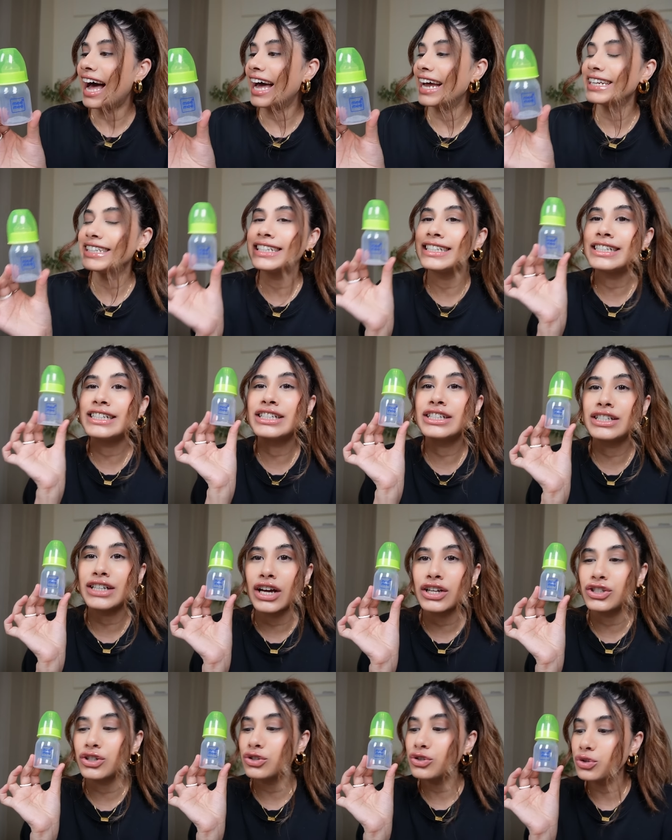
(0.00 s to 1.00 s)
And this is
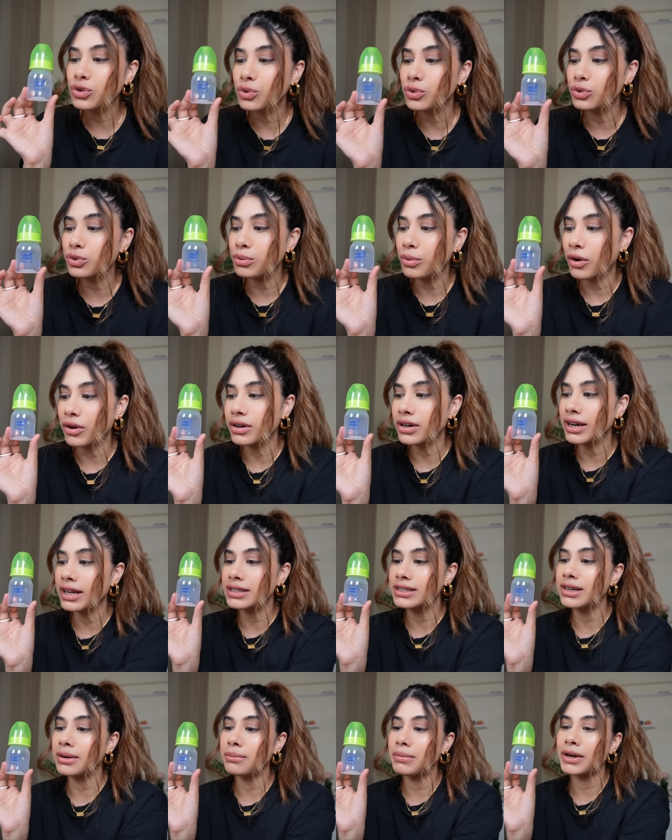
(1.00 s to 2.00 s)
such a chotu bottle
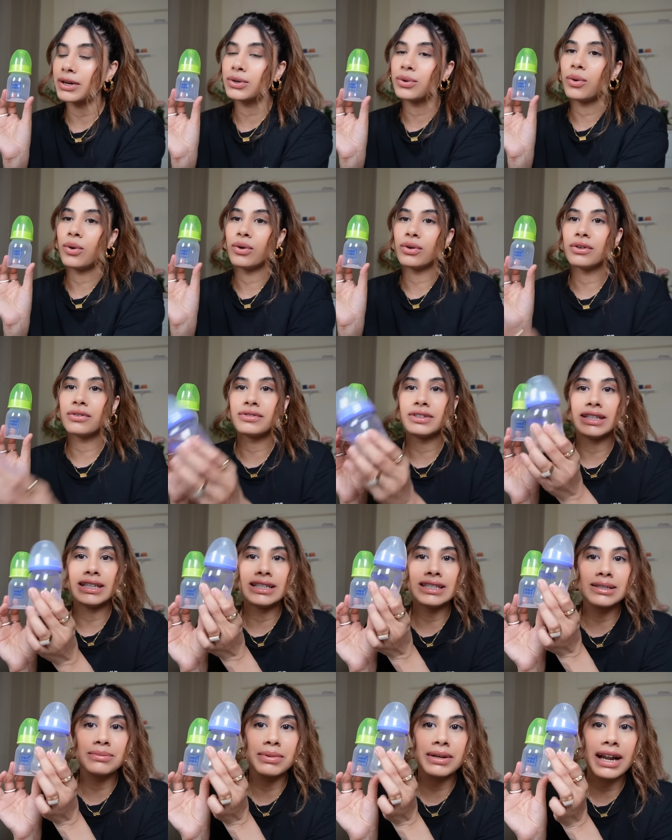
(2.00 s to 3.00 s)
as compared to all of
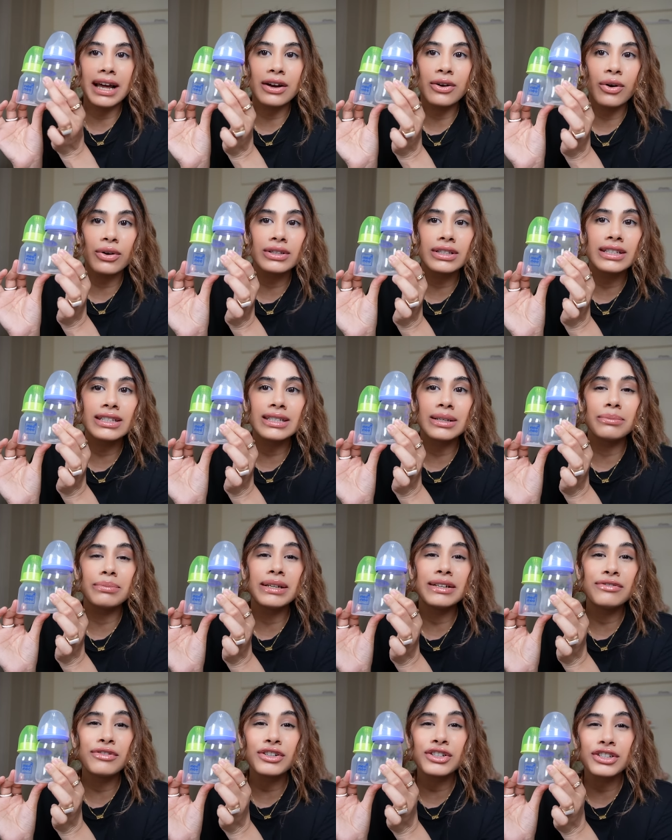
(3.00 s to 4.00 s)
these. But I got this
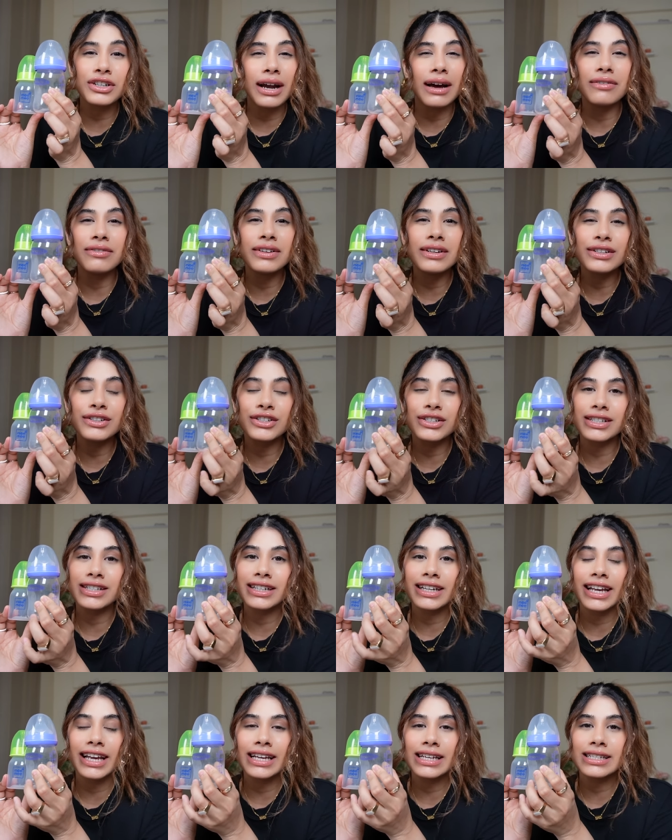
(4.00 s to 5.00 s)
simply for travel, just
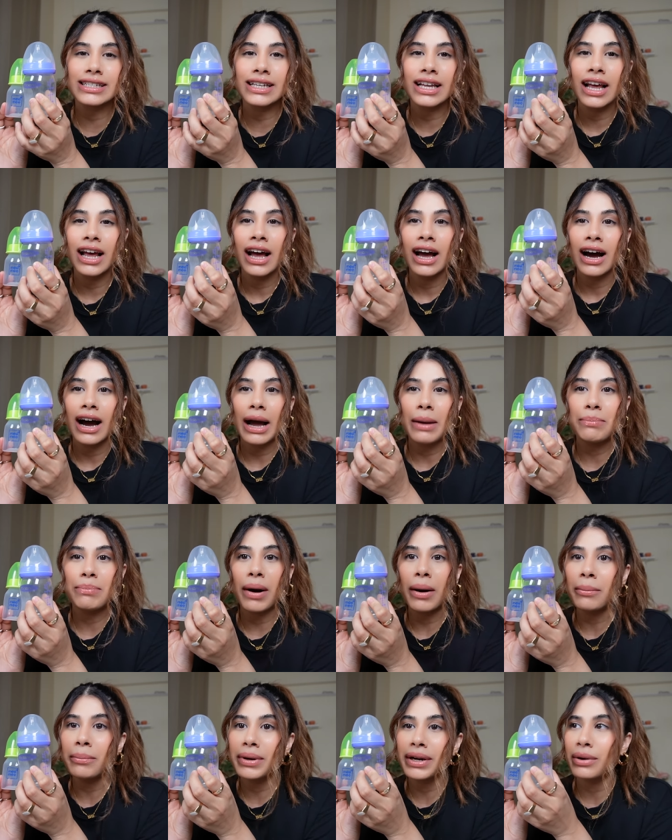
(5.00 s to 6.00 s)
in case I
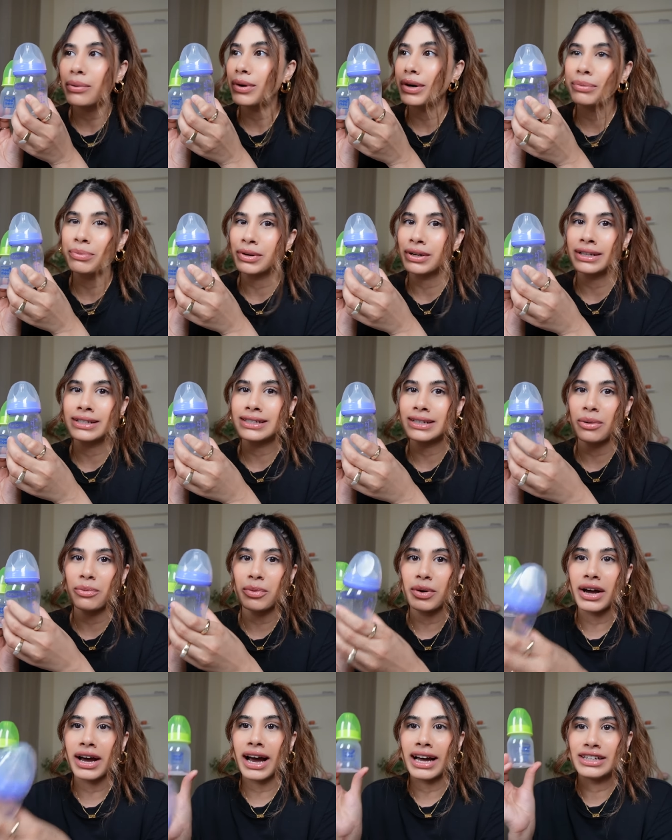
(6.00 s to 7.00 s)
pump and I want to put it
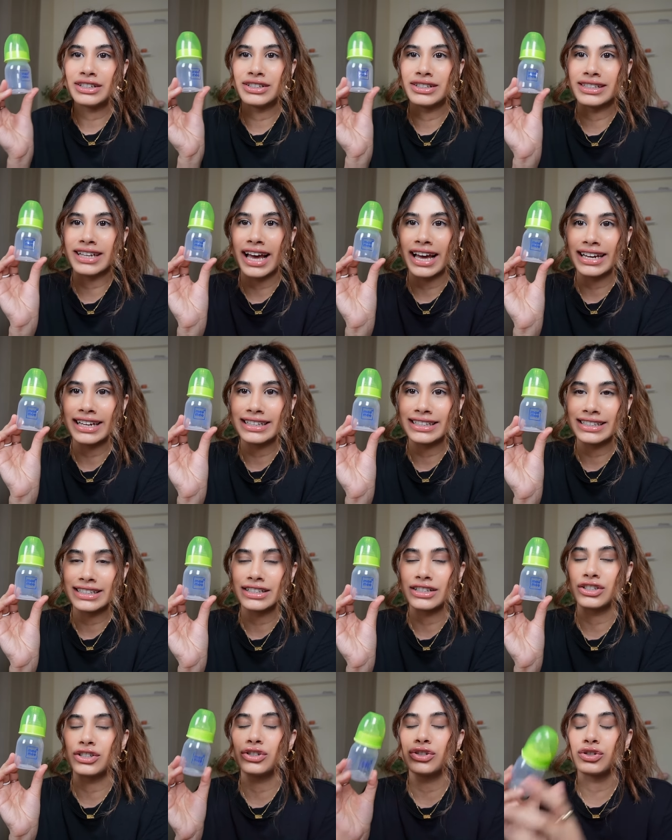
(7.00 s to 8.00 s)
somewhere. I just carry this.
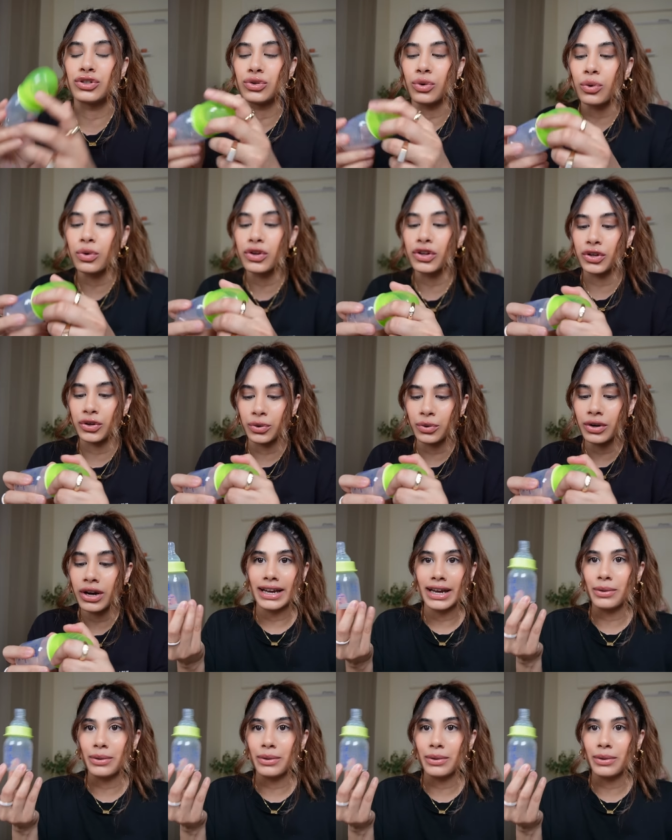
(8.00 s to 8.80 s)
This is so cute.